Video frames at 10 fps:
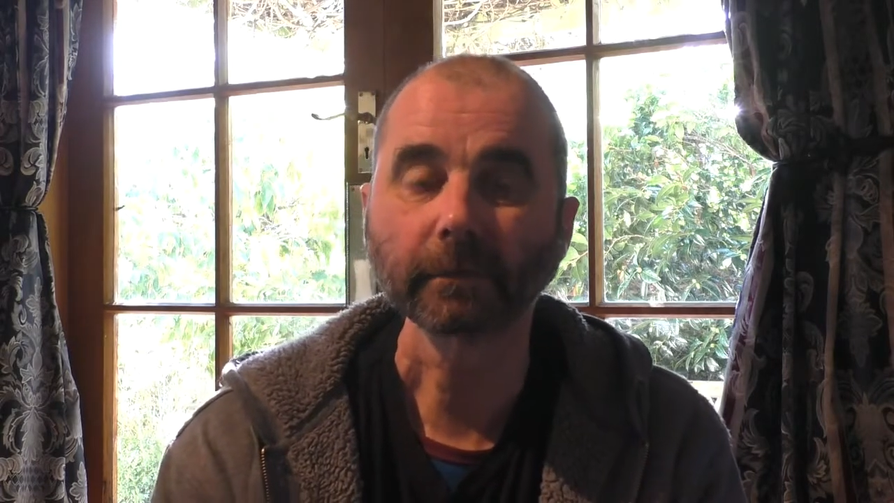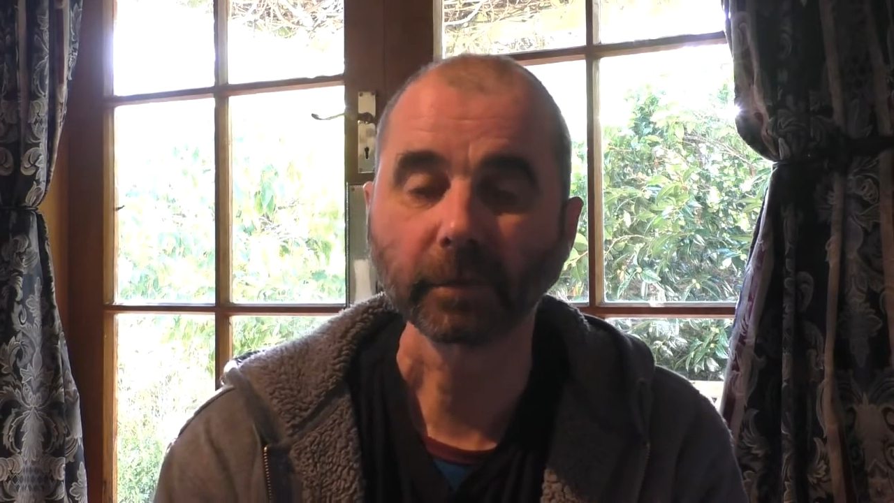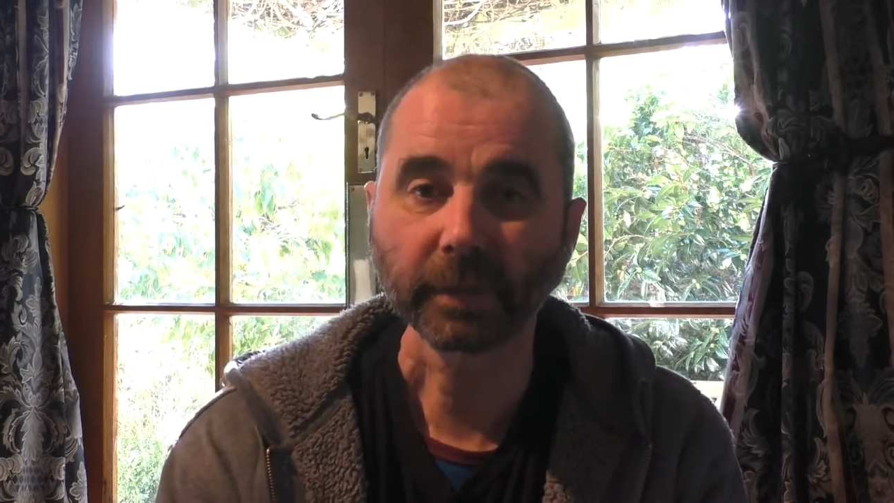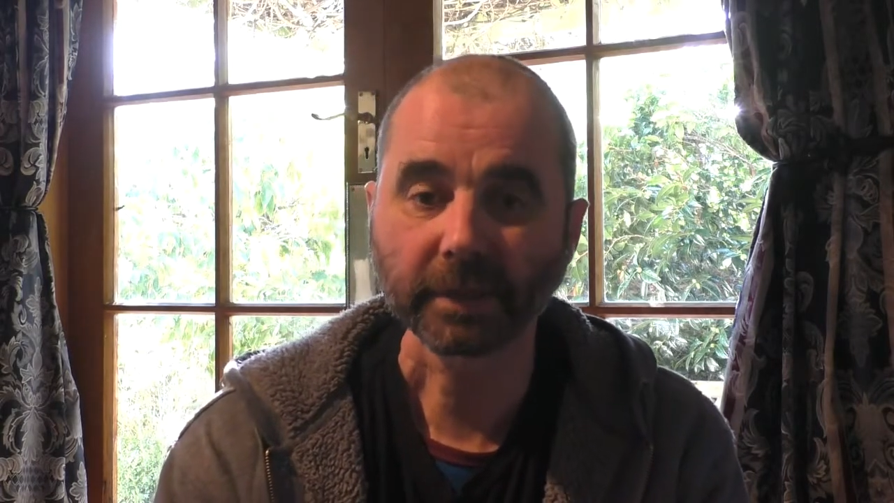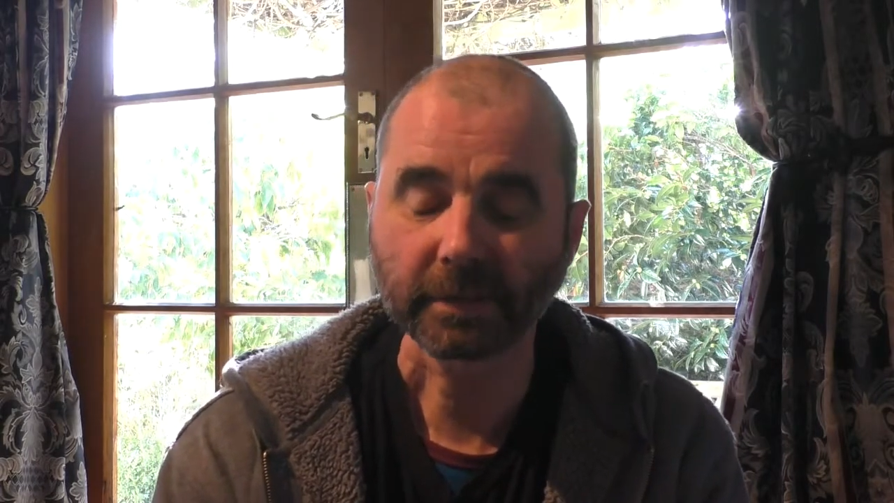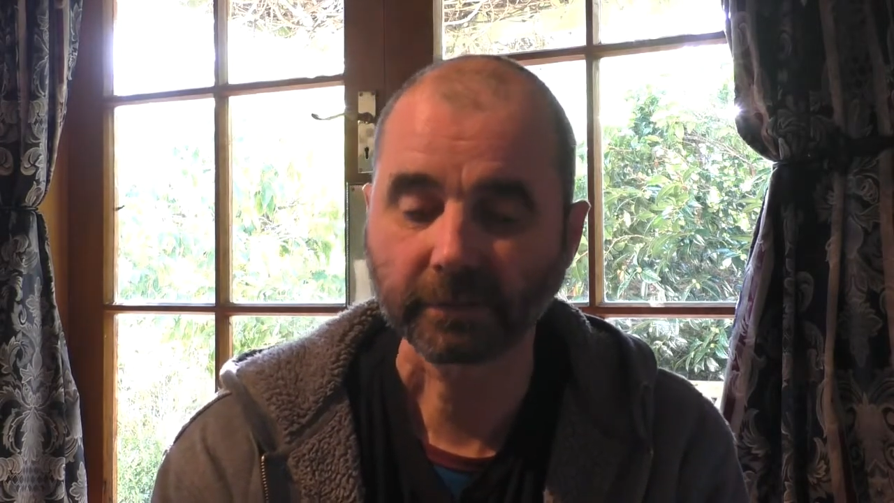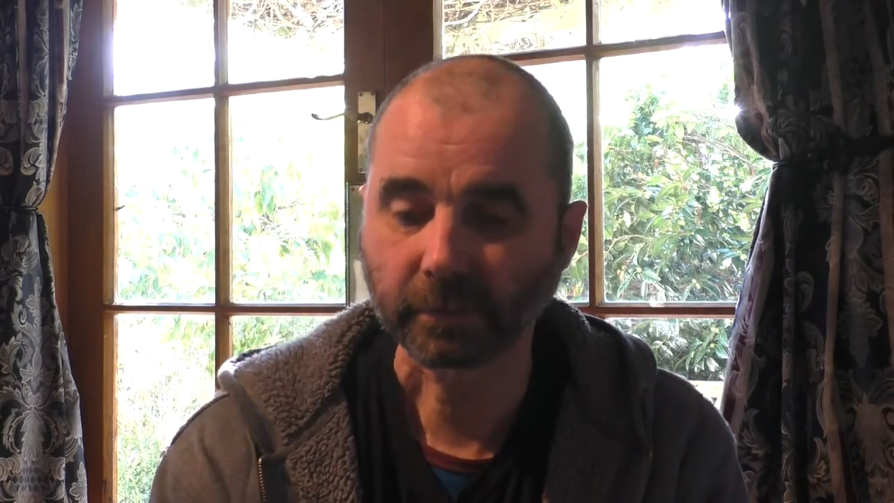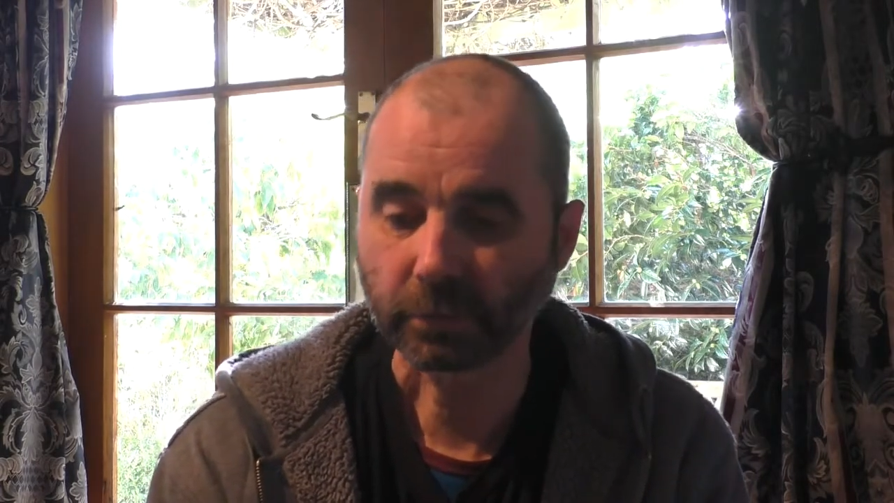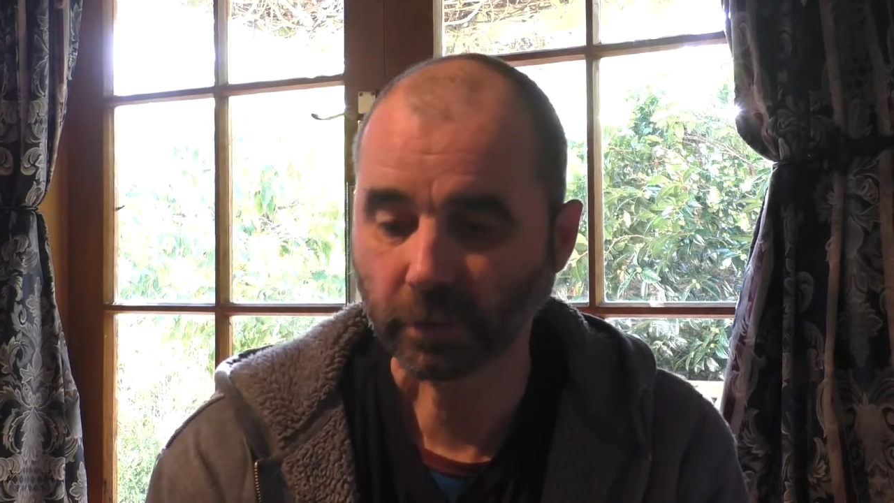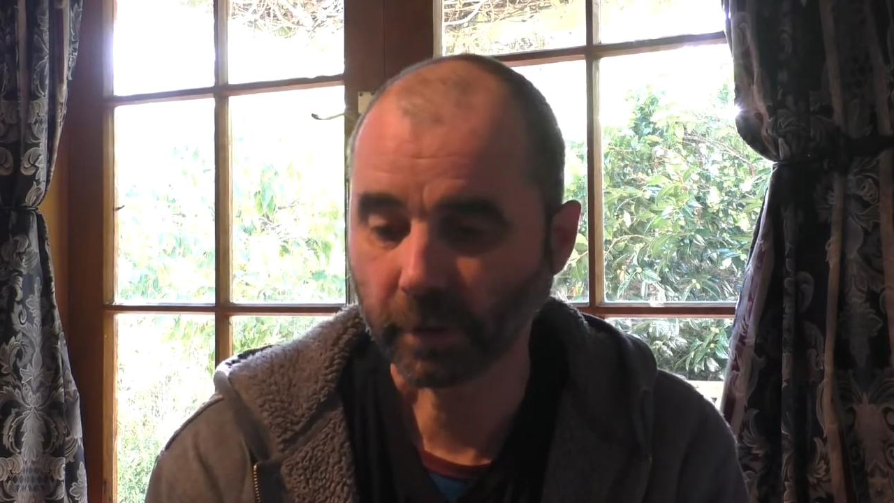from
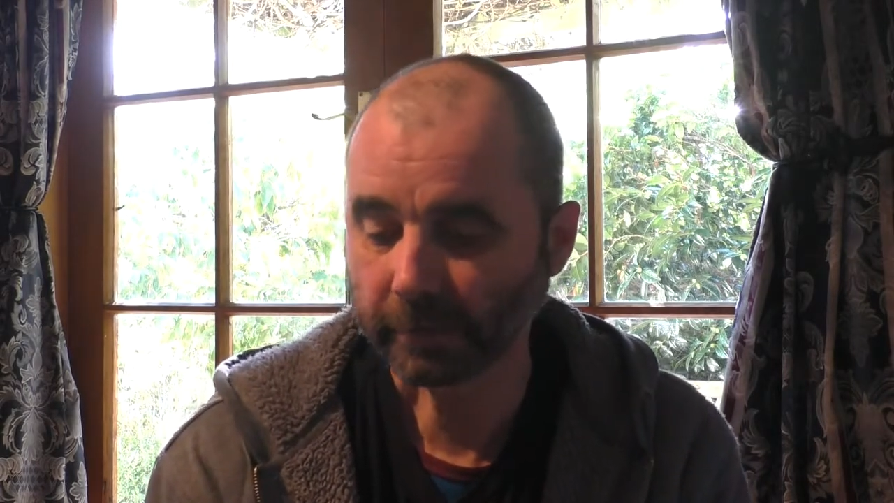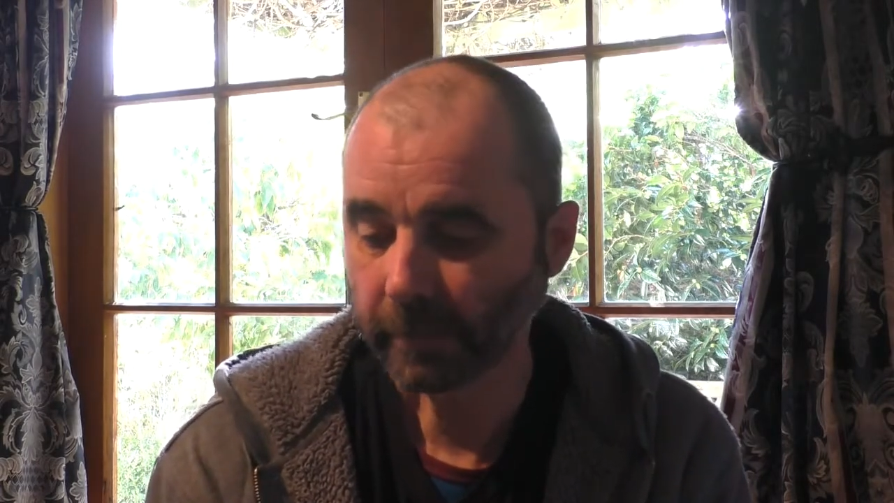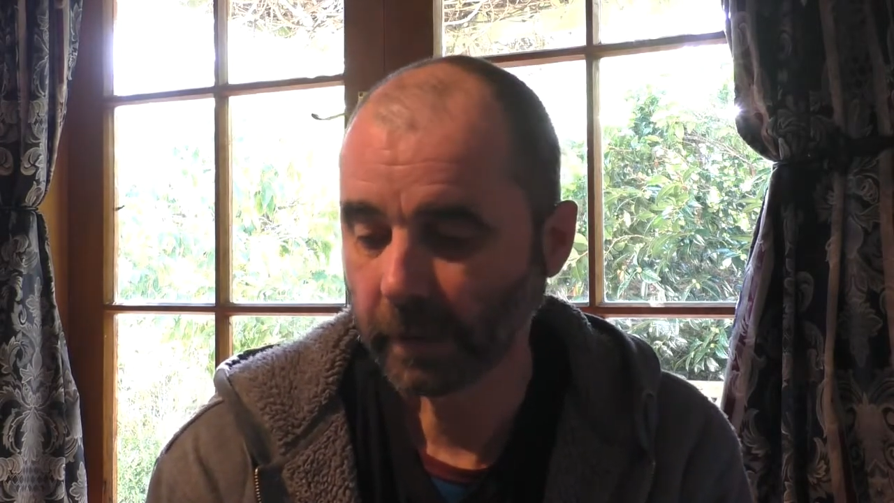RC4 Drive